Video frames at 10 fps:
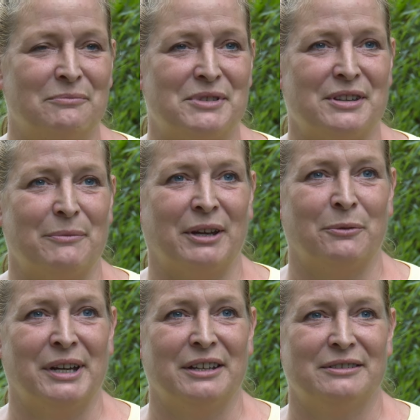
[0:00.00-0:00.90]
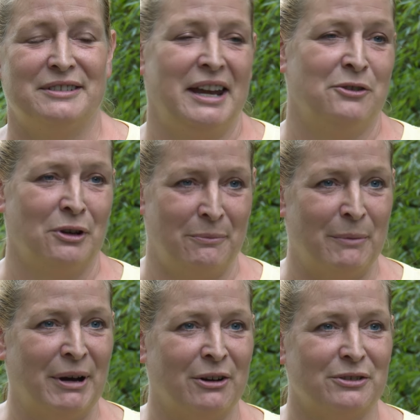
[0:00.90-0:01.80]
something we daydream
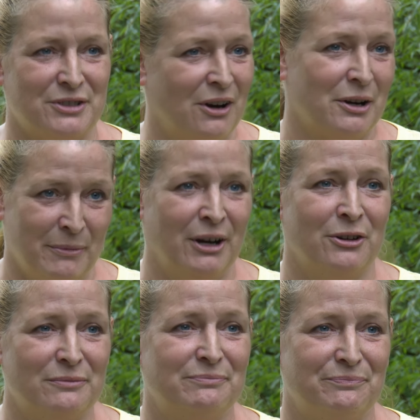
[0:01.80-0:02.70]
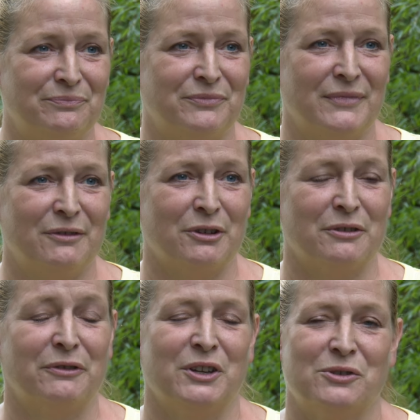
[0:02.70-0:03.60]
about, talk about for
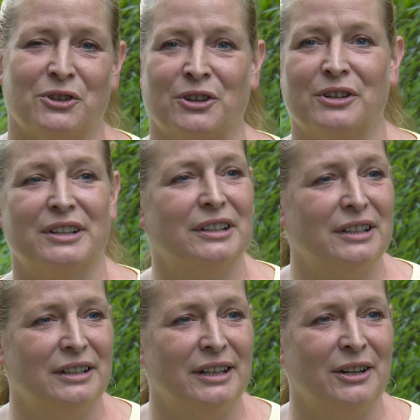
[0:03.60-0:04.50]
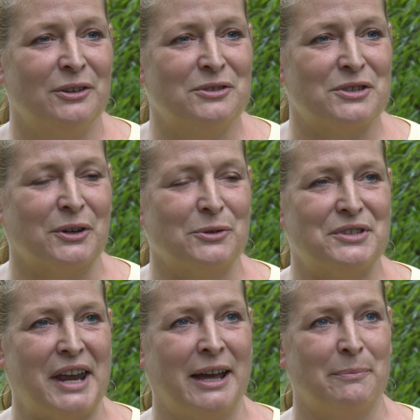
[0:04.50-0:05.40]
the future. You know, just go
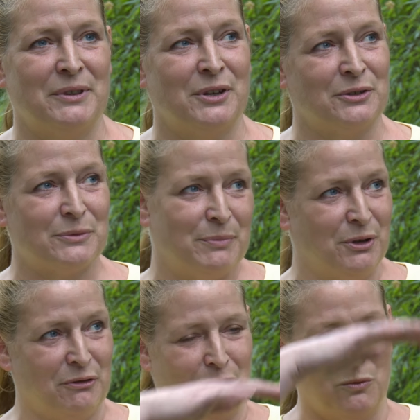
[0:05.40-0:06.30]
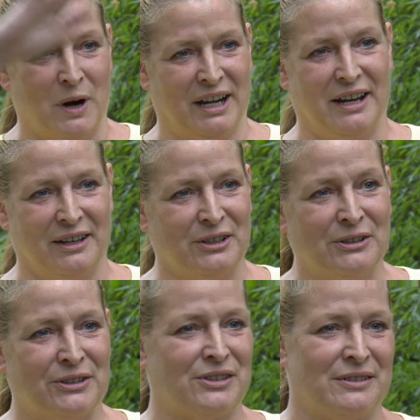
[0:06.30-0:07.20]
stay up in those beautiful white
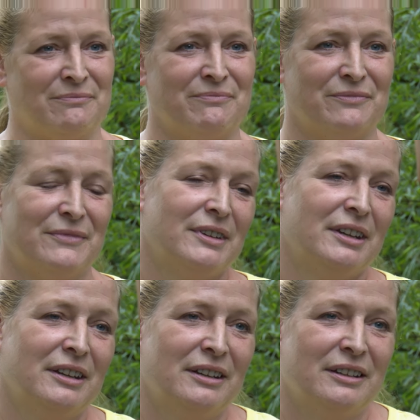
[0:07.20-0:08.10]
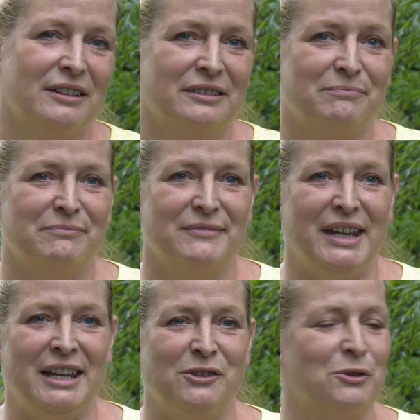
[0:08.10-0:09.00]
hills and
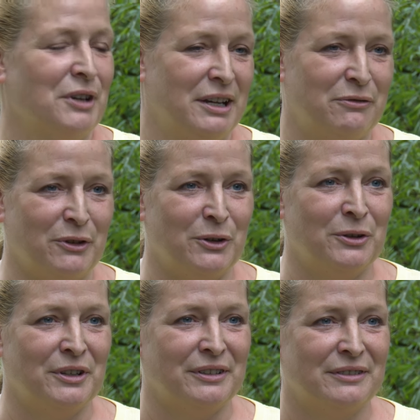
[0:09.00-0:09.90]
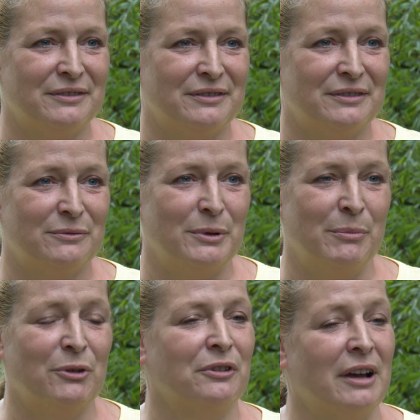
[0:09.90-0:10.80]
eat Greek food, and we
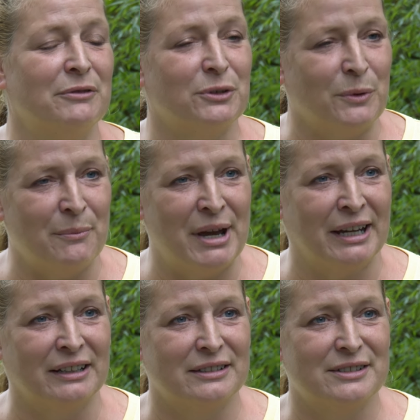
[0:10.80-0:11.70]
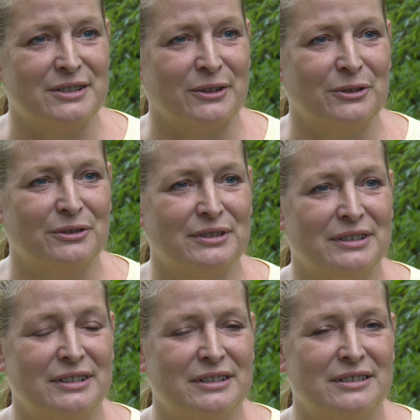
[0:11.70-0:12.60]
both love swimming, so
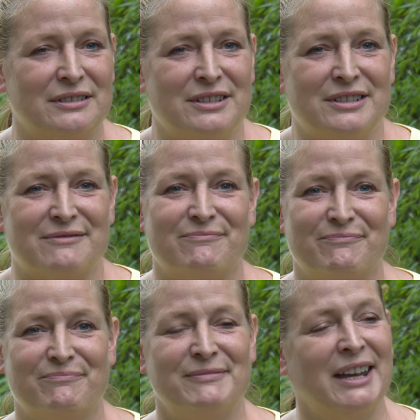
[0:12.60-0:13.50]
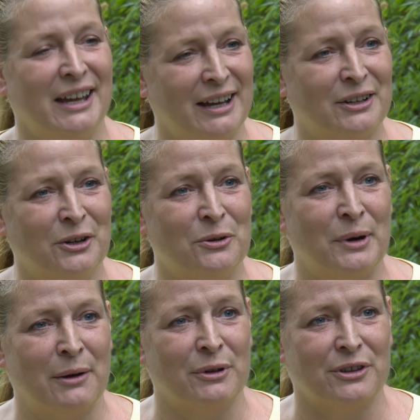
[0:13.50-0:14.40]
just, yeah, go
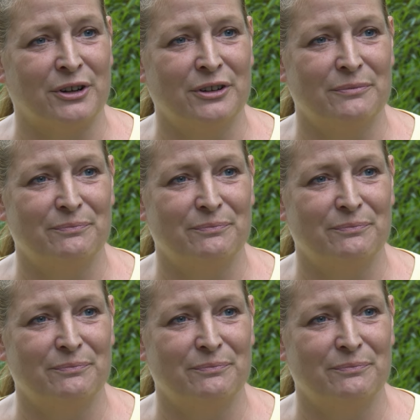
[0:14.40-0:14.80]
away with her.